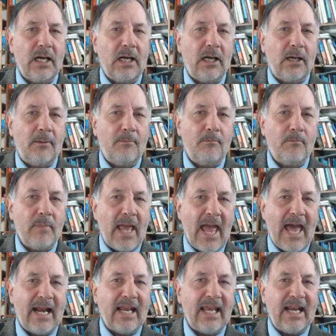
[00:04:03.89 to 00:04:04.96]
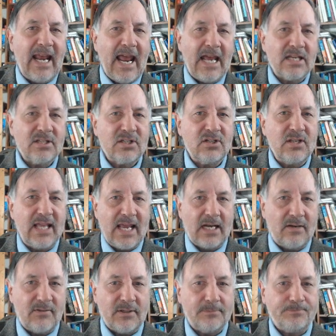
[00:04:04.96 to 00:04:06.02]
um, adding an S to
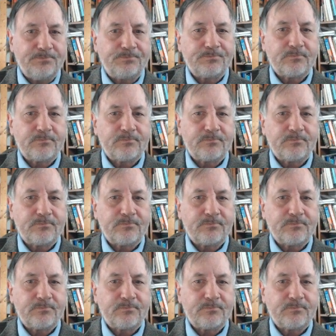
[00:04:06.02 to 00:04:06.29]
the end of it.